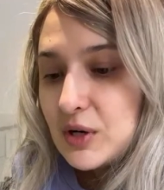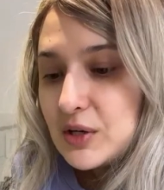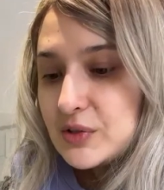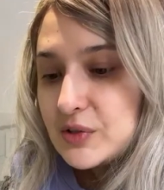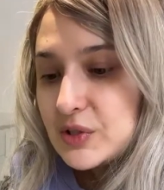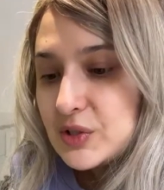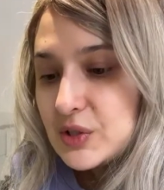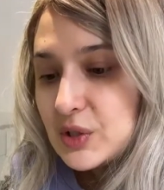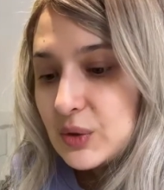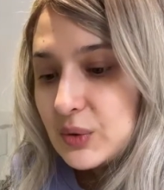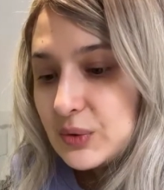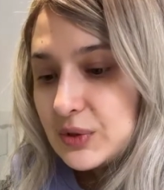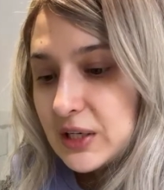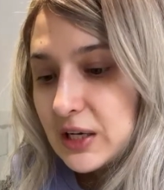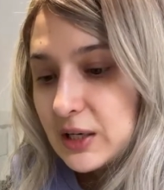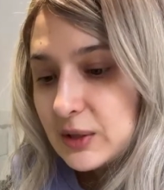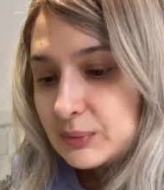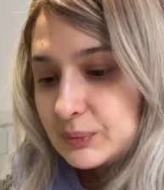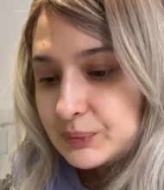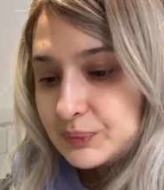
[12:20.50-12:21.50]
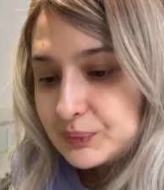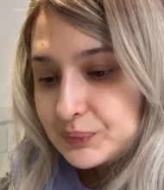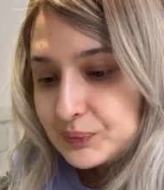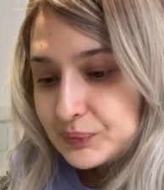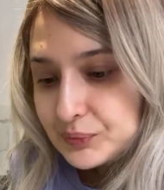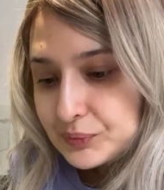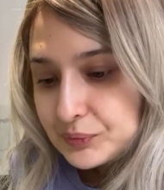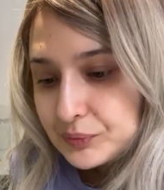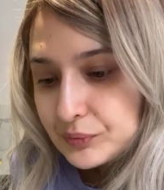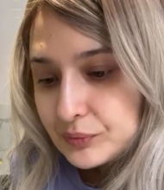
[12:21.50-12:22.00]
So yeah,
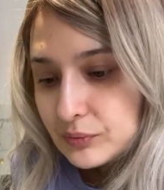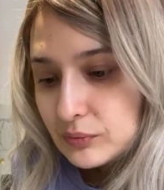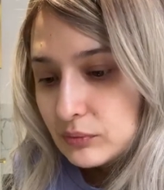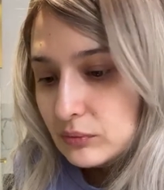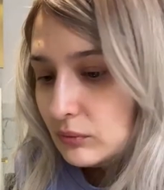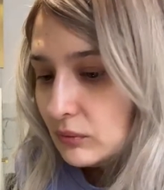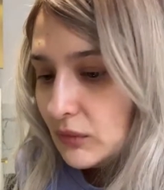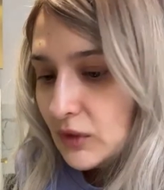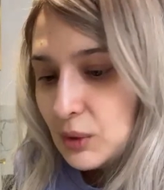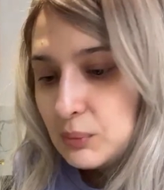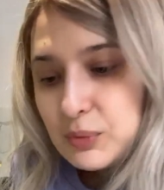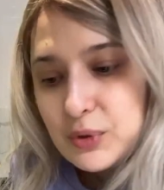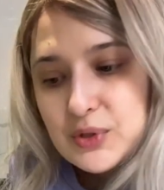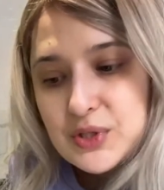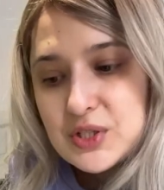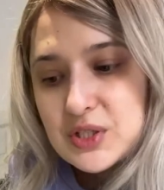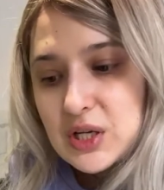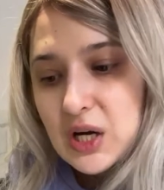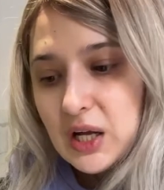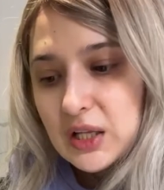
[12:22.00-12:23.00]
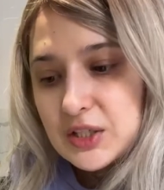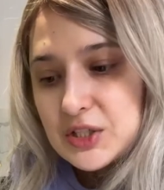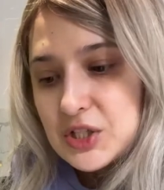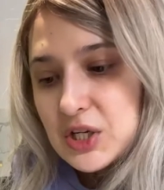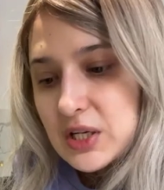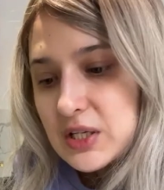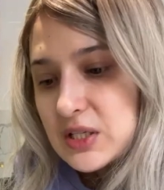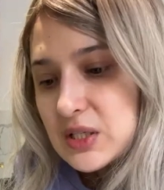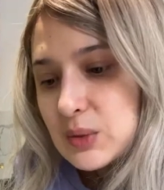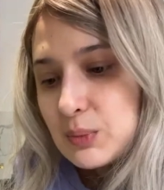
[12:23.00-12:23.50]
boosts
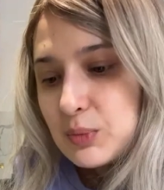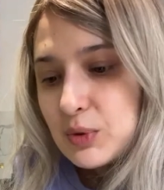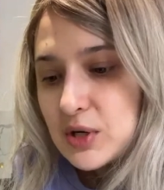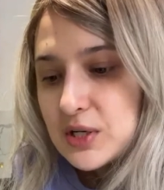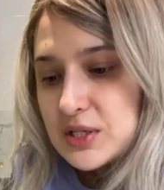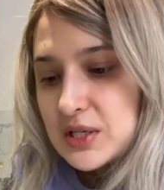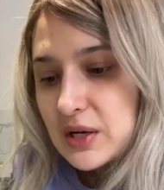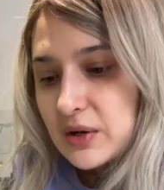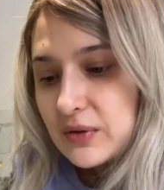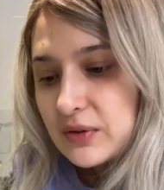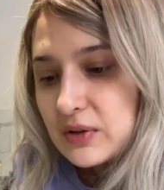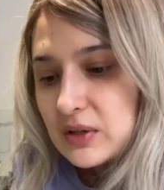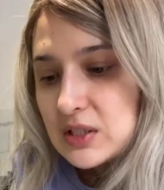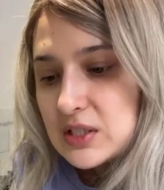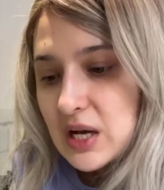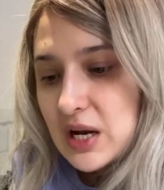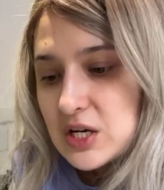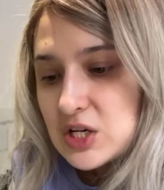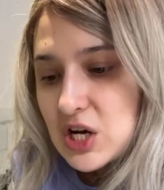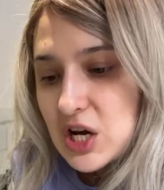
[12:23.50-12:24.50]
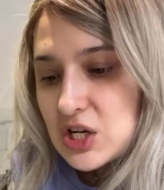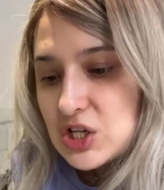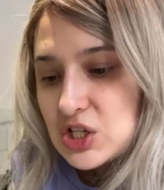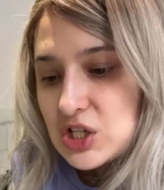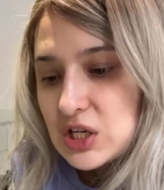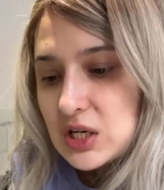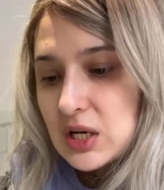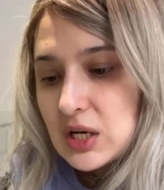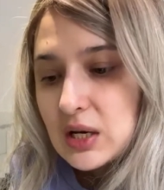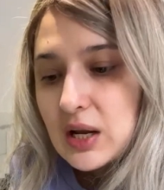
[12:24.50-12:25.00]
collagen, supports healthy
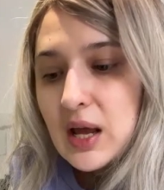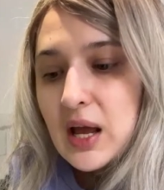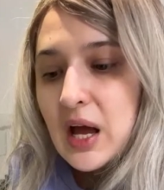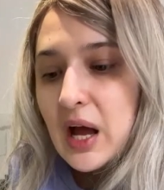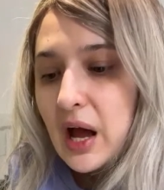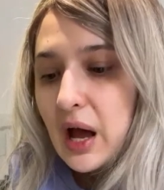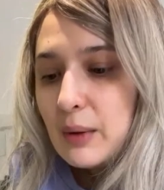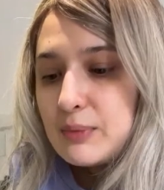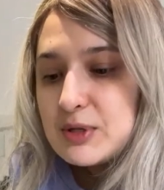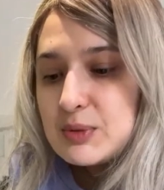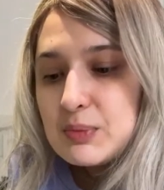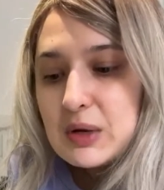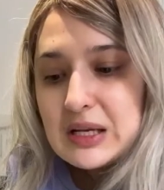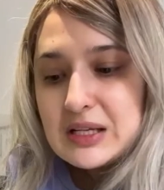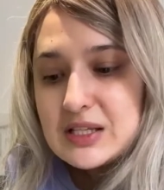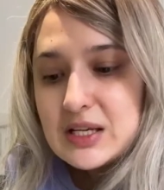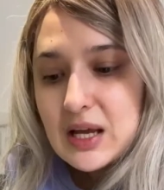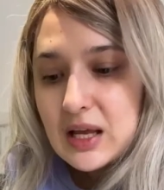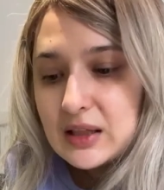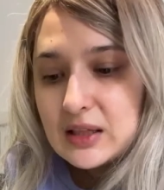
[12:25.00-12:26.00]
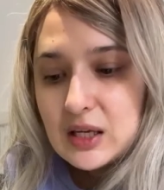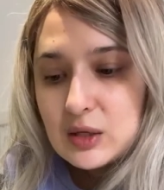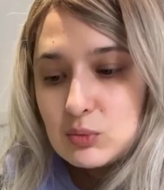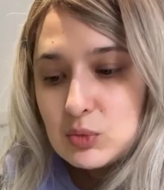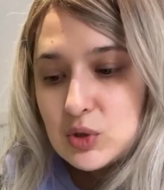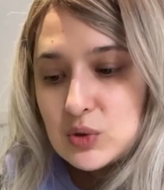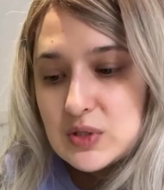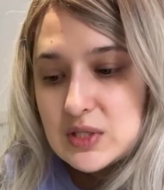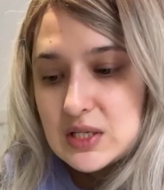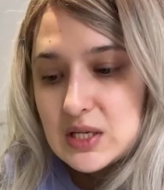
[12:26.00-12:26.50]
digestion, helps maintain the
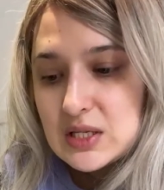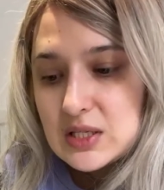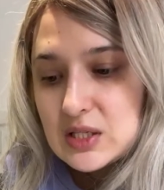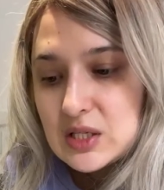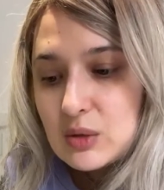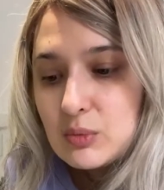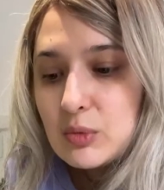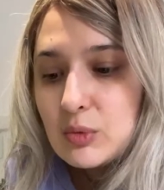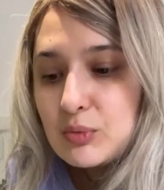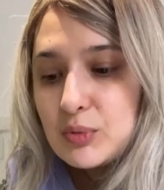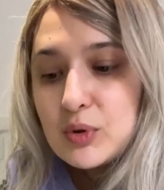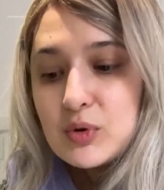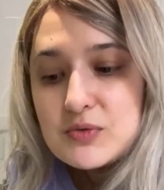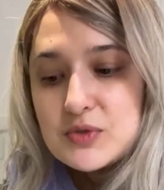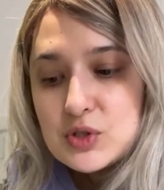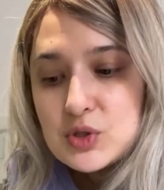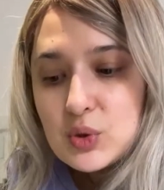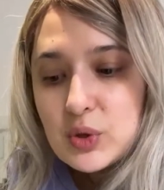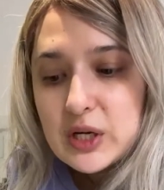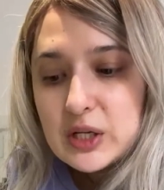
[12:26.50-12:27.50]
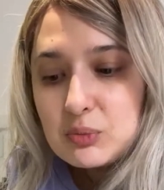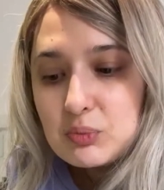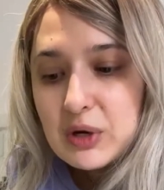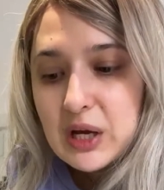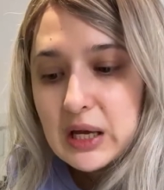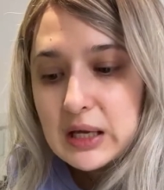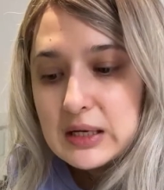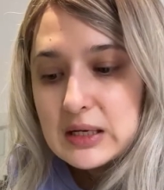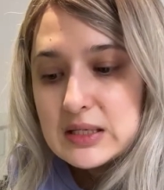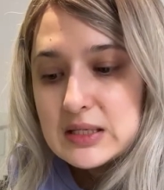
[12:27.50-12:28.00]
immune system, improves joint
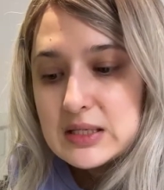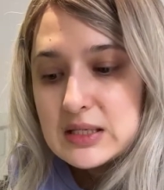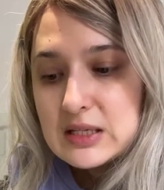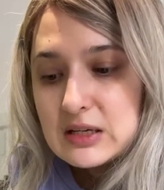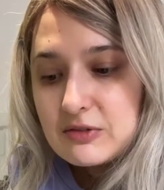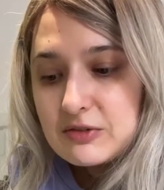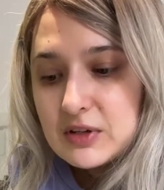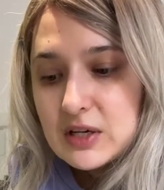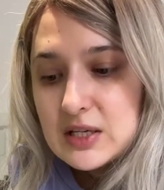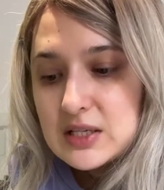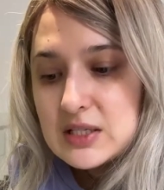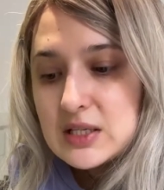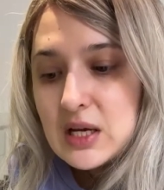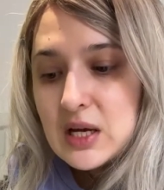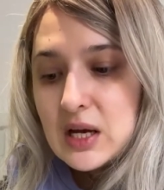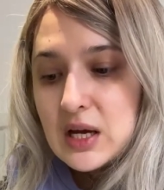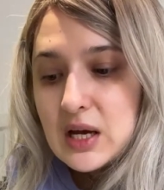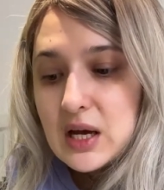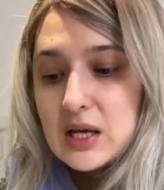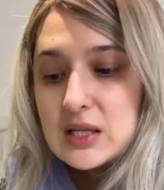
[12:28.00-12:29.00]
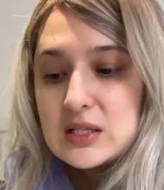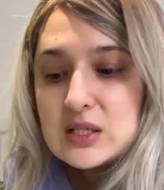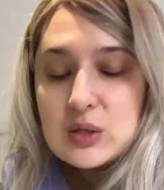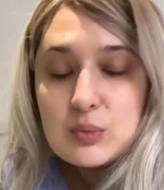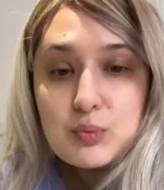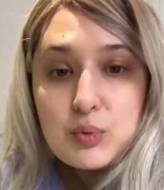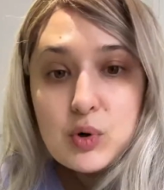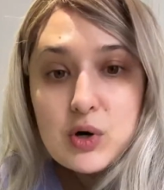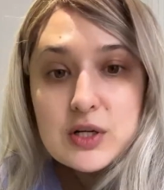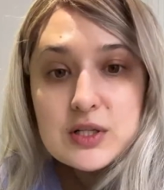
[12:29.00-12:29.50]
pain and stiffness, and
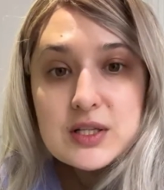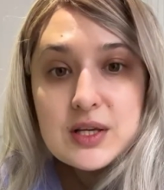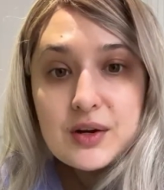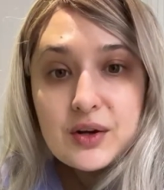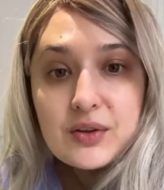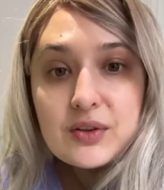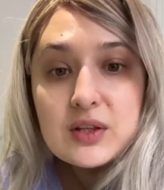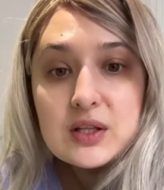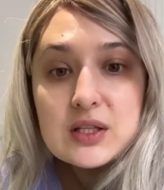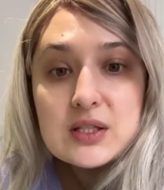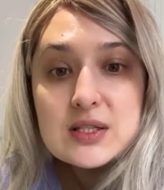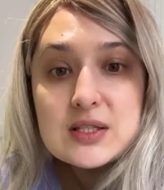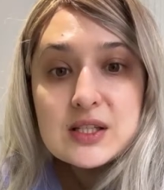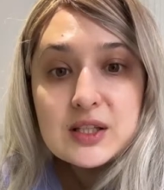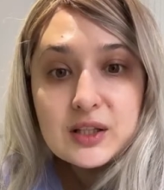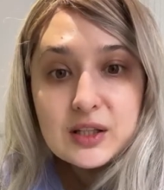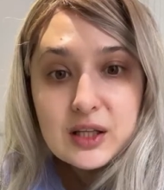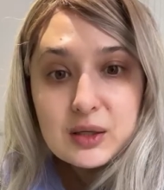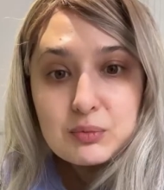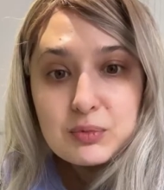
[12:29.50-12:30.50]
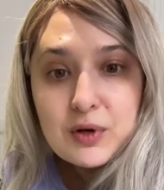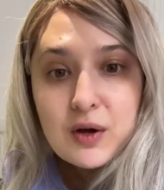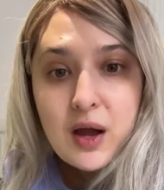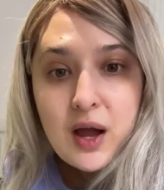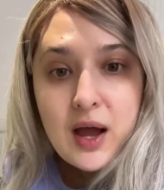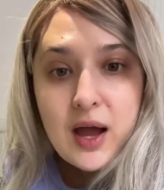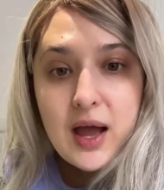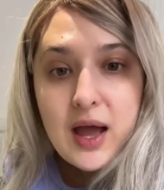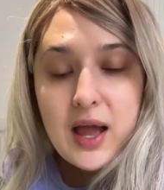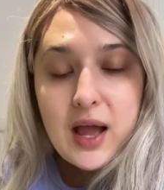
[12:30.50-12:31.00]
supports healthy sleep.
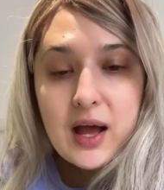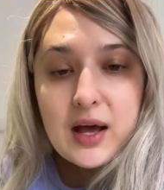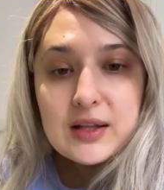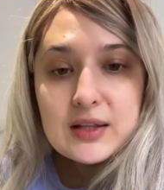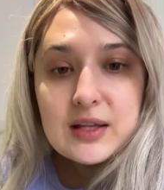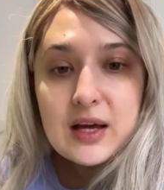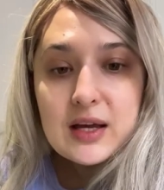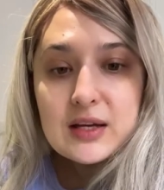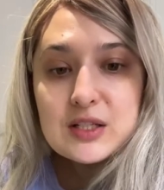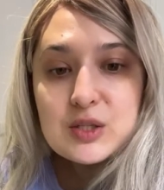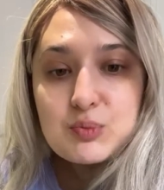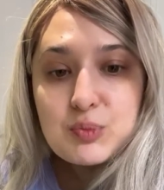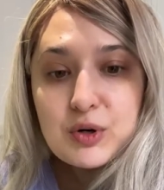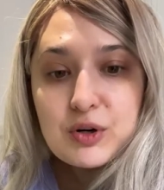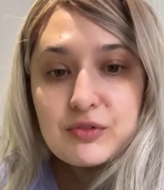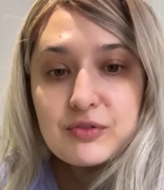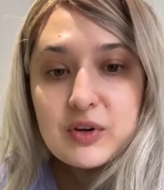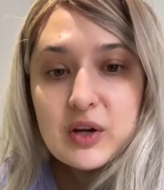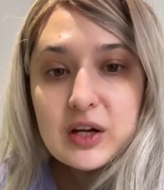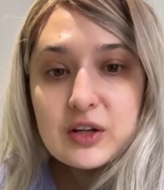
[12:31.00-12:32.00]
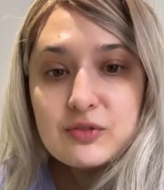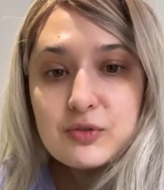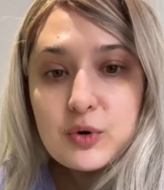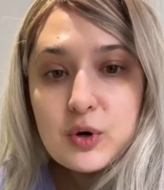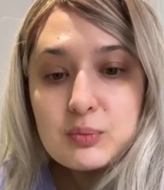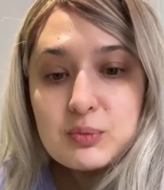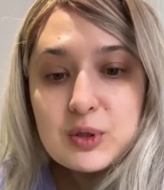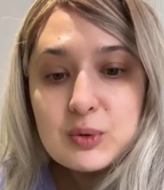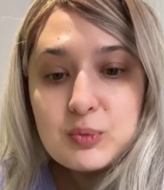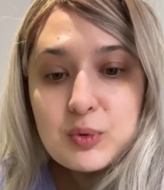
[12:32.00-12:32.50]
And that is perfect
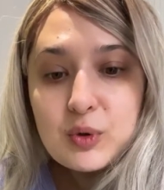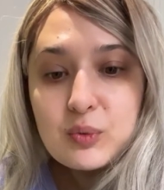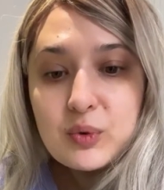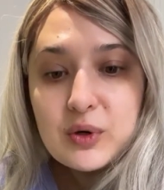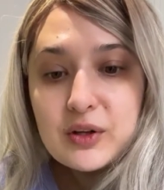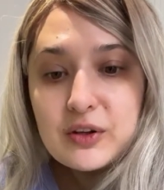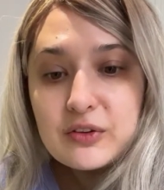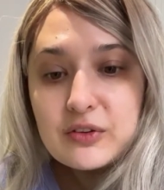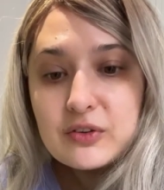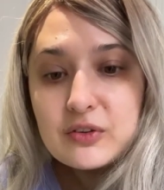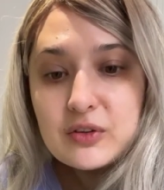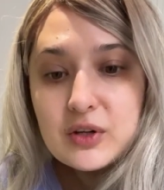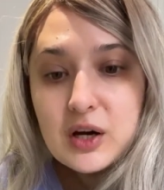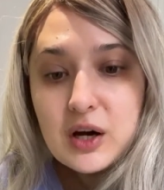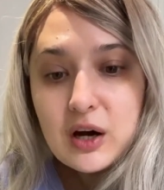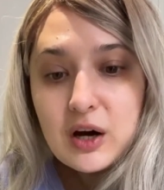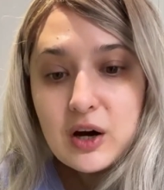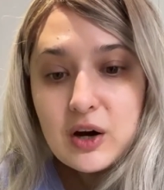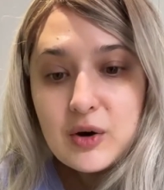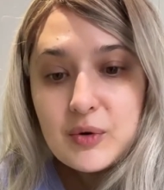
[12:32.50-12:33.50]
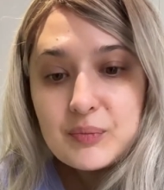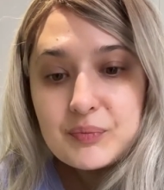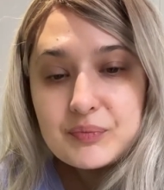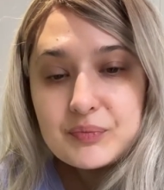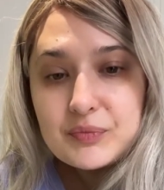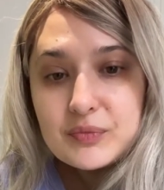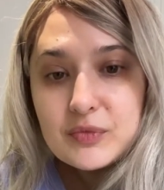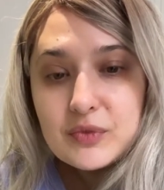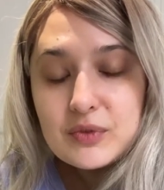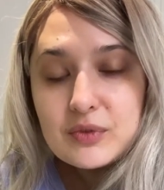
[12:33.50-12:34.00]
for people with
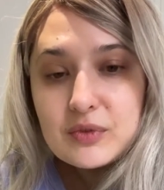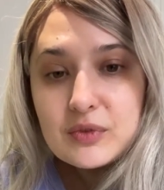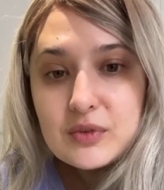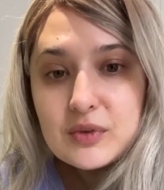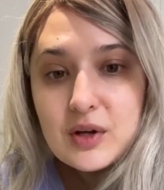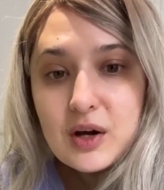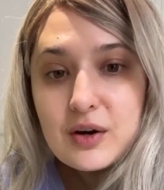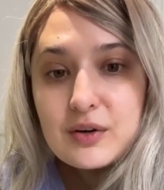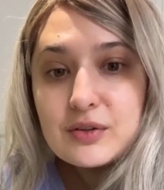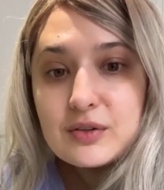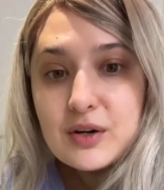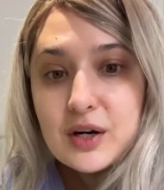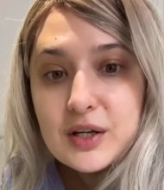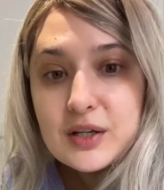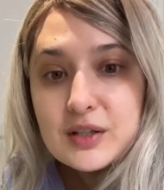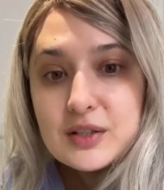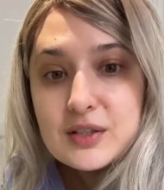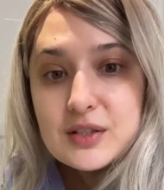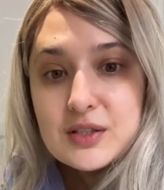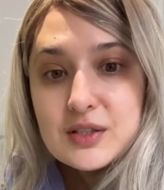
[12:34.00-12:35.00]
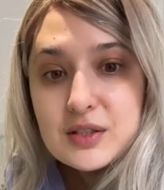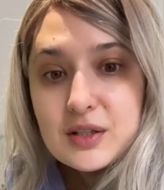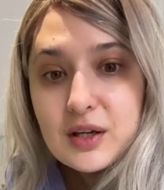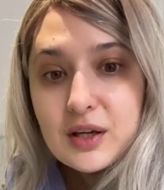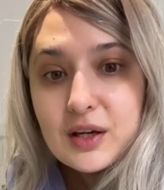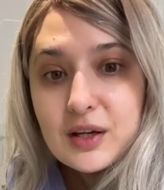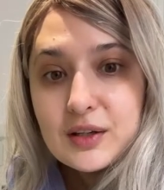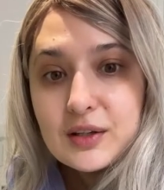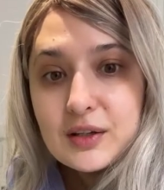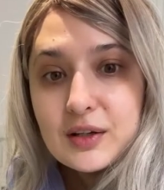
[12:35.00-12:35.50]
arthritis
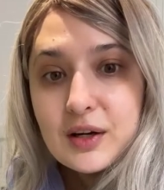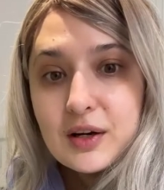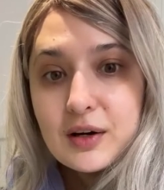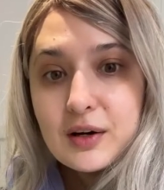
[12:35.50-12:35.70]
and